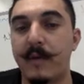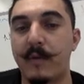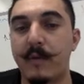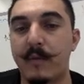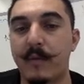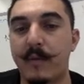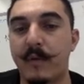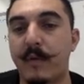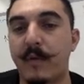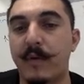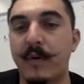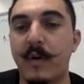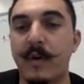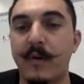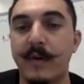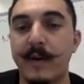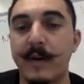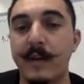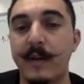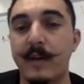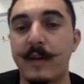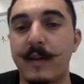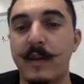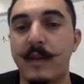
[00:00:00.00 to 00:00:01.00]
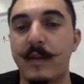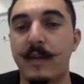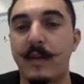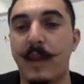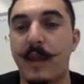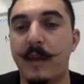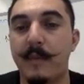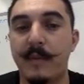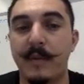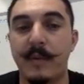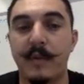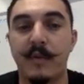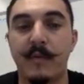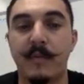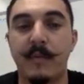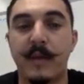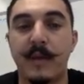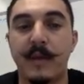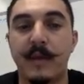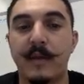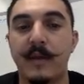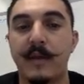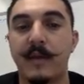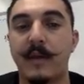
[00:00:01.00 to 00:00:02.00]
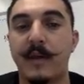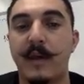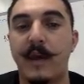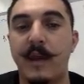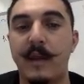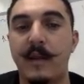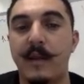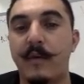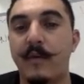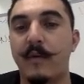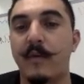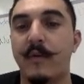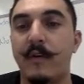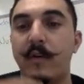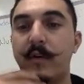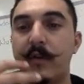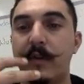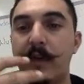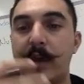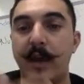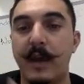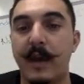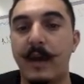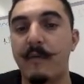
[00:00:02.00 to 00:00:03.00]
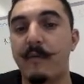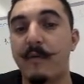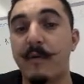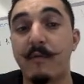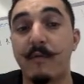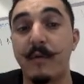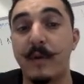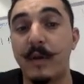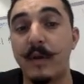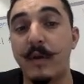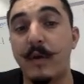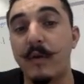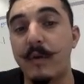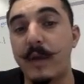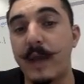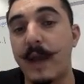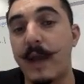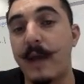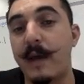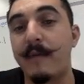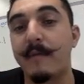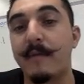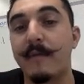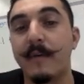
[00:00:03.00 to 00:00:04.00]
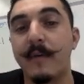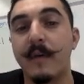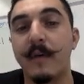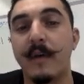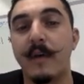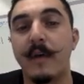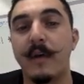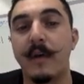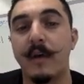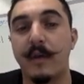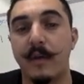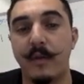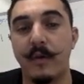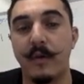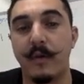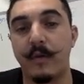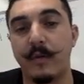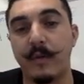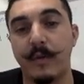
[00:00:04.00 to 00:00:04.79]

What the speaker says: where there's cartilage, the epidermis, and the cornea of the eye where we don't have those